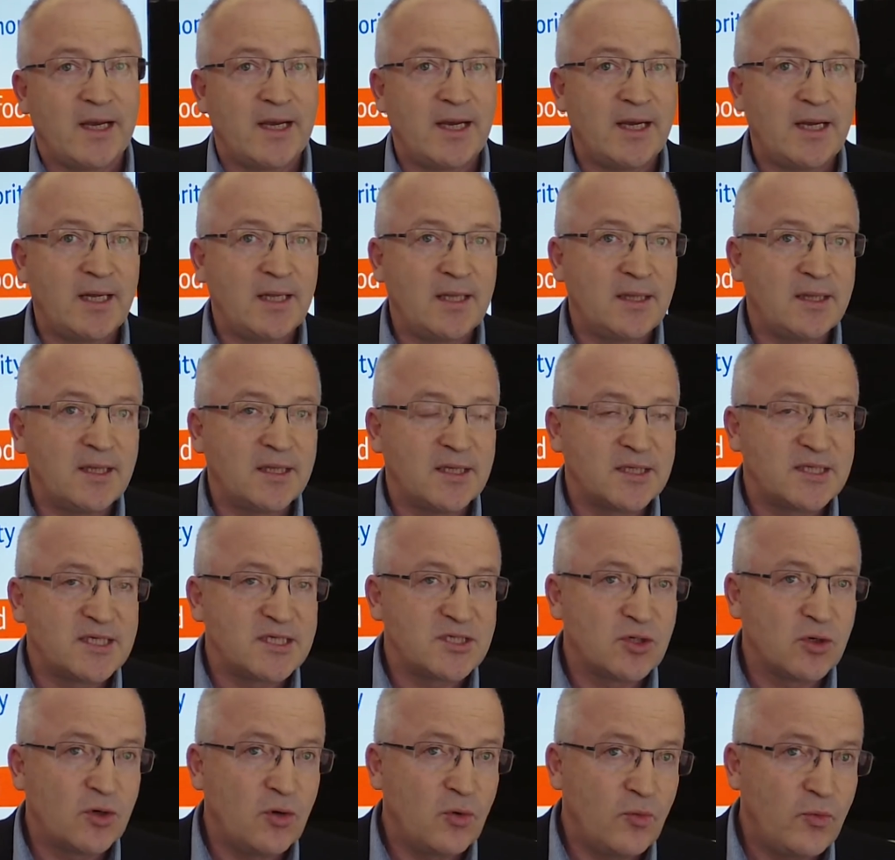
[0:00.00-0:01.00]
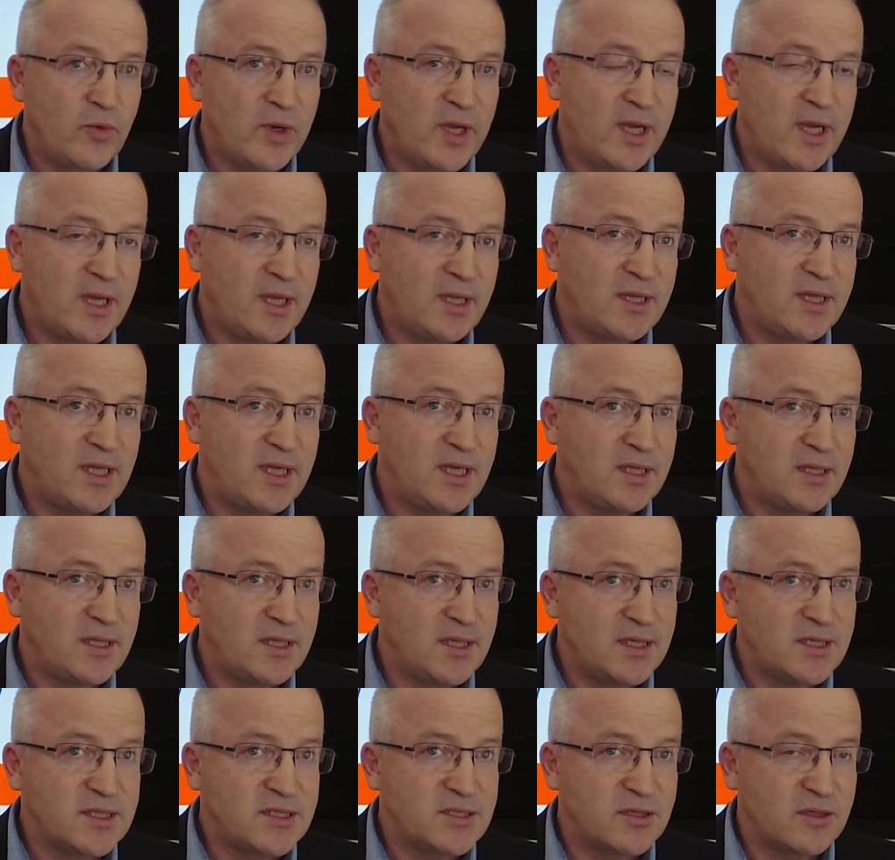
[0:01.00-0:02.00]
And so we did
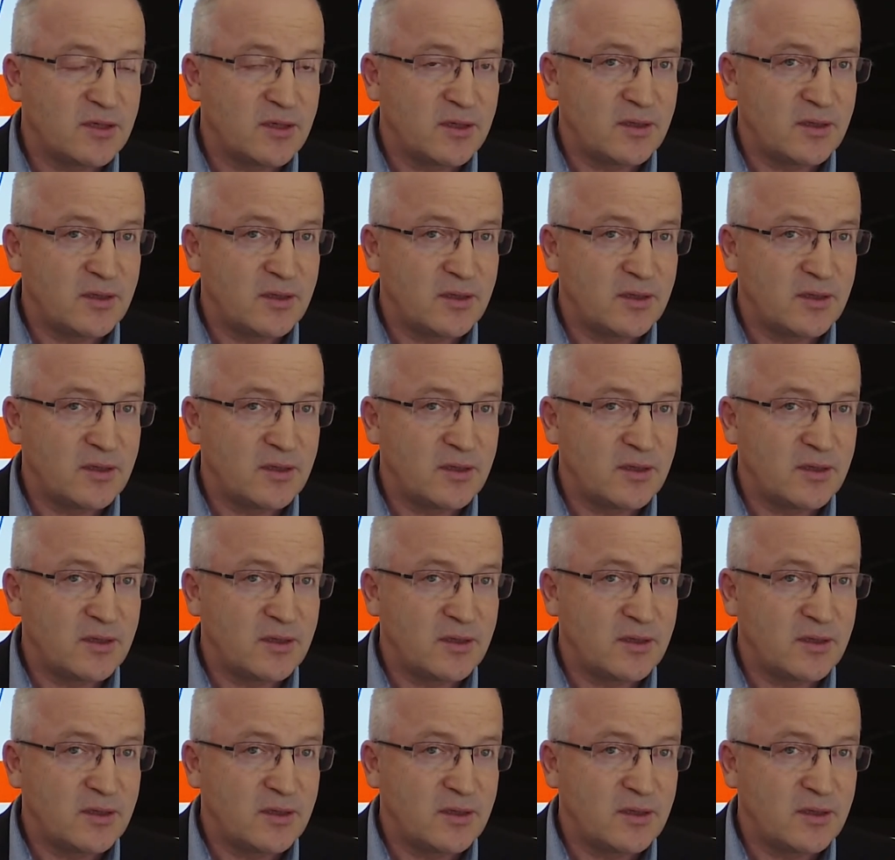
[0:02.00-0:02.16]
this